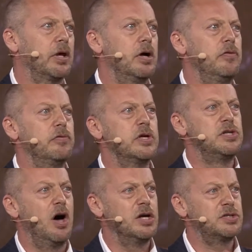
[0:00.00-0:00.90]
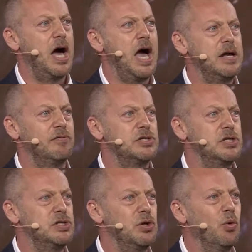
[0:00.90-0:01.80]
And the task ahead of us
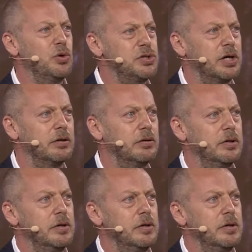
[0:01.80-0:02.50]
is daunting